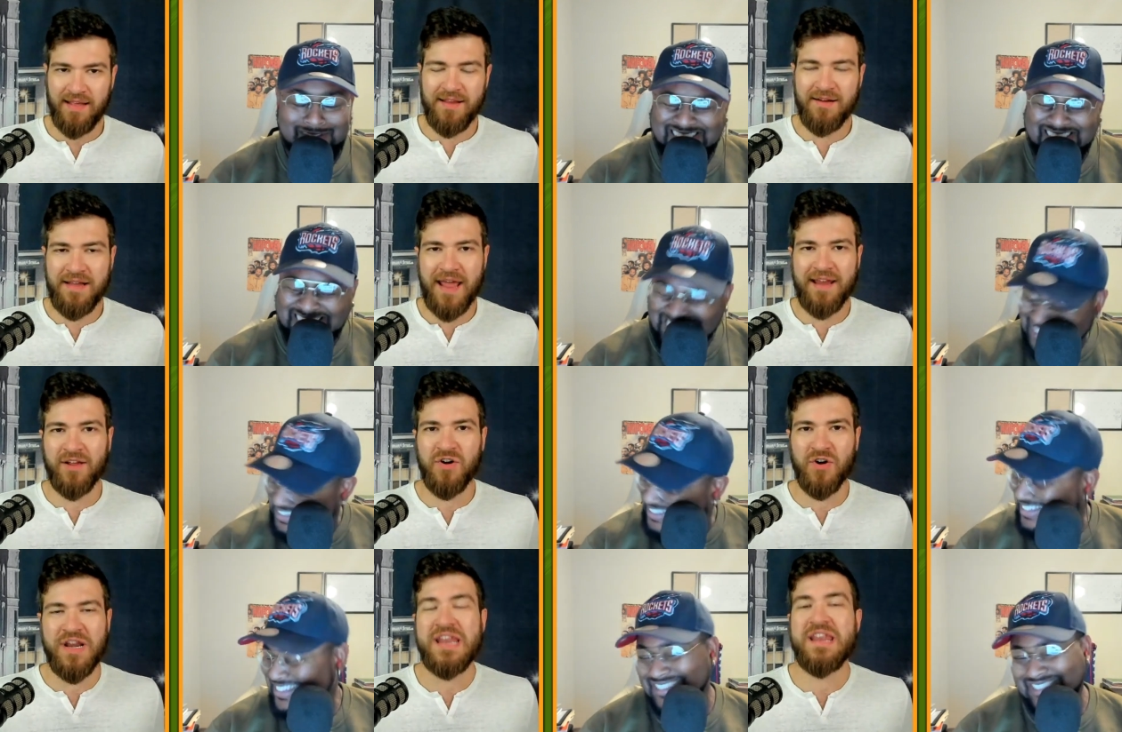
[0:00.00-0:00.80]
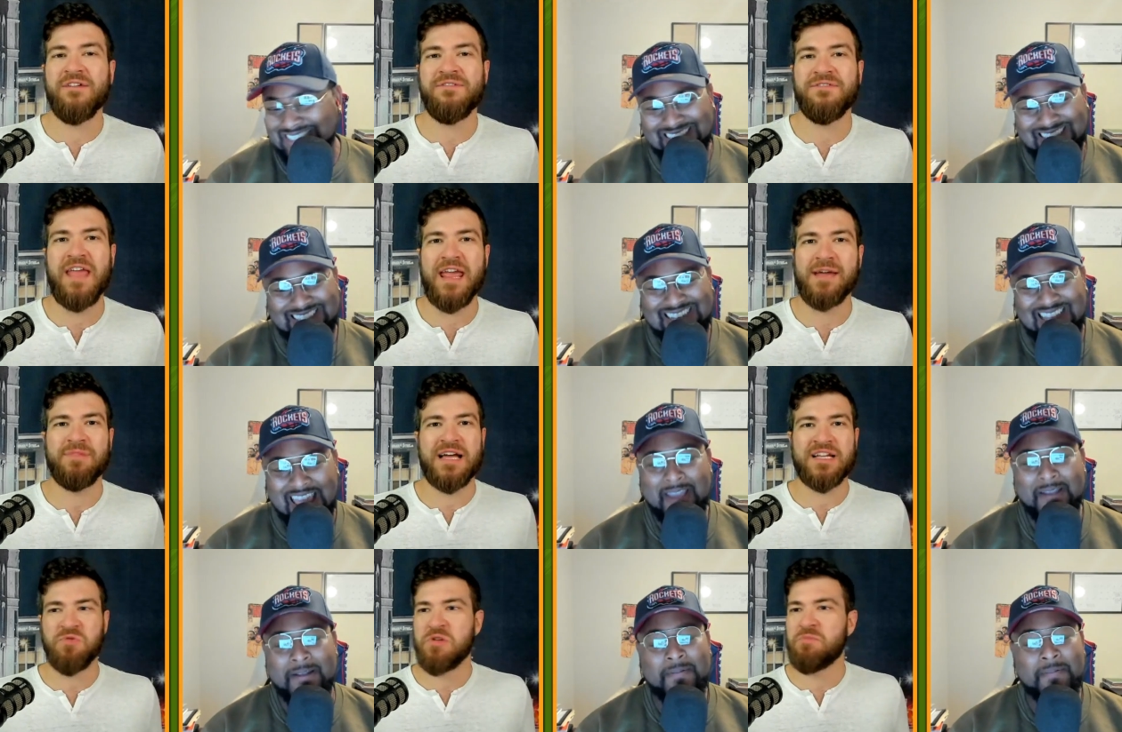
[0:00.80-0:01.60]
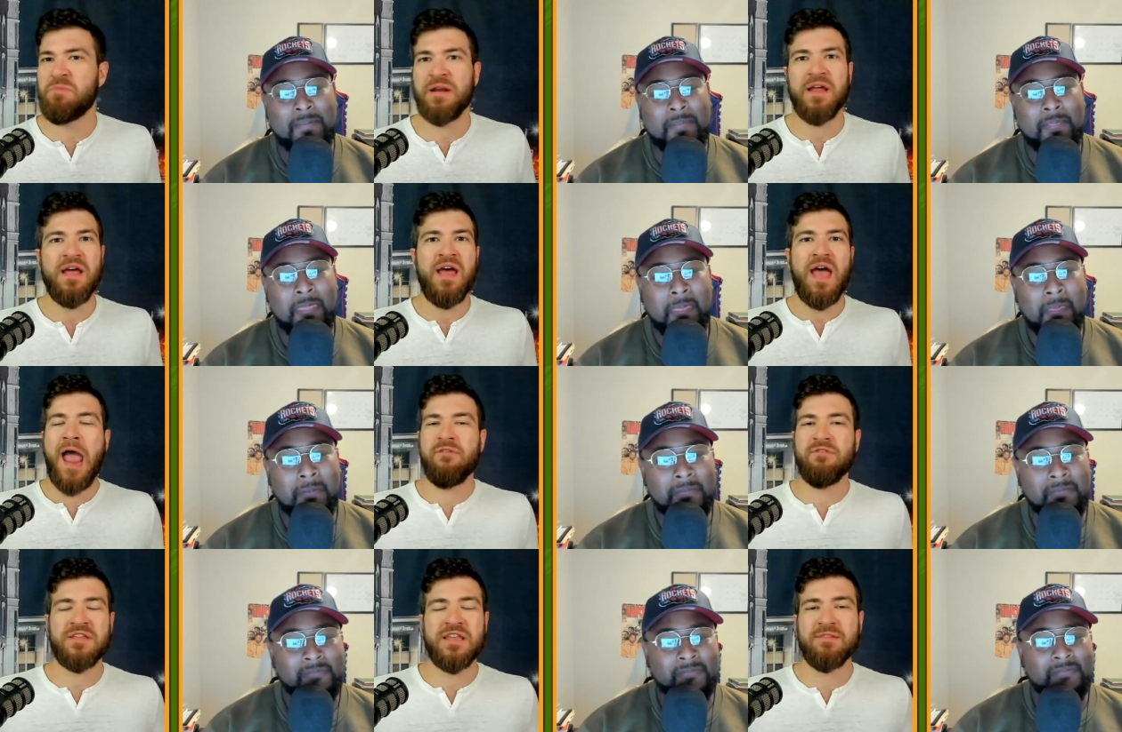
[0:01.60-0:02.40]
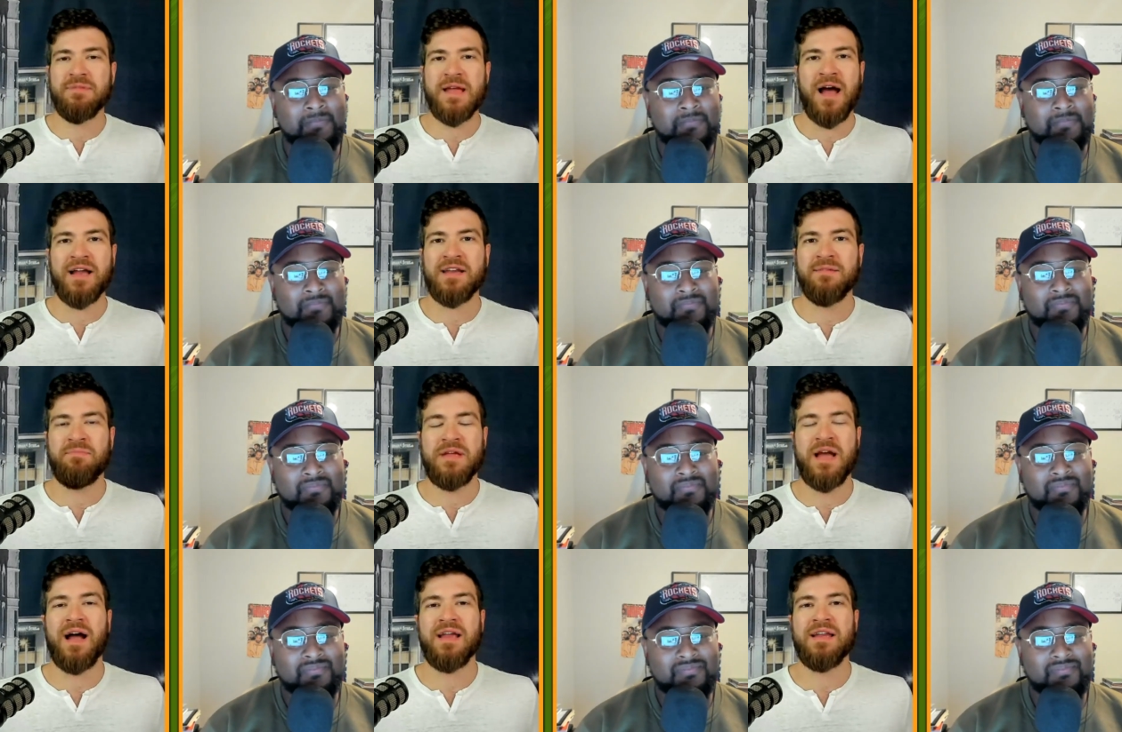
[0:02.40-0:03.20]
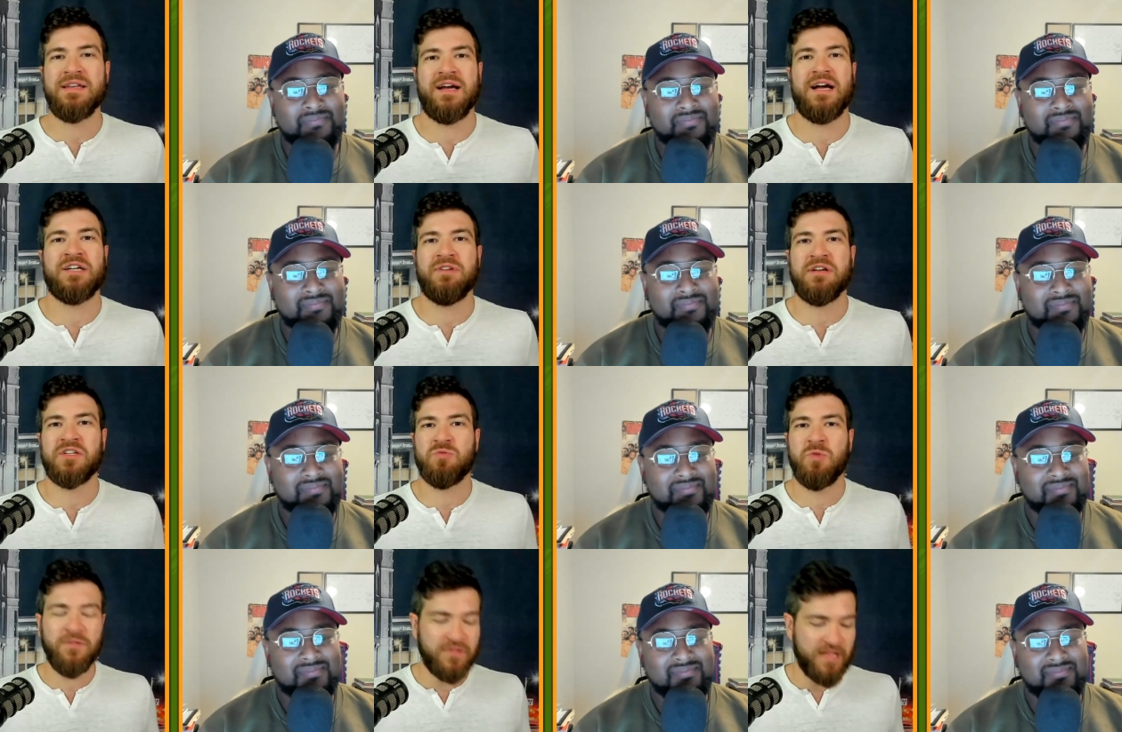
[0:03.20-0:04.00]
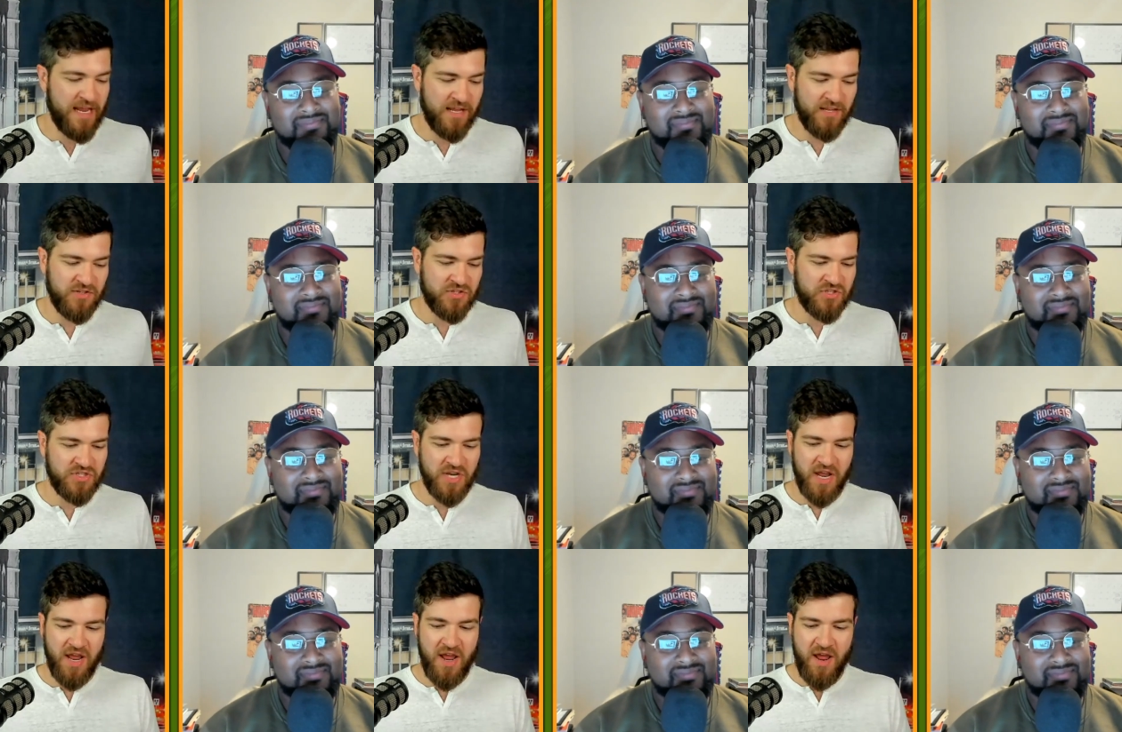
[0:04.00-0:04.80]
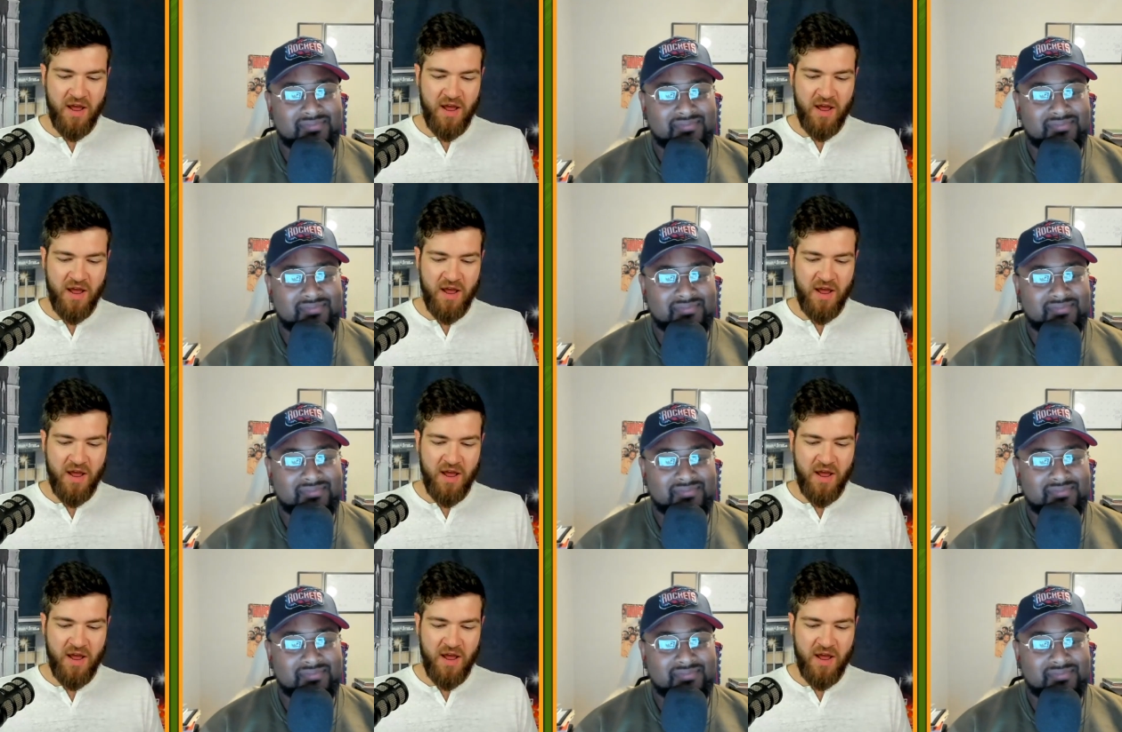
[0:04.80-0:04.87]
Speaker 1: you know, he had a good enough game last week. But everything behind DeAndre Swift is,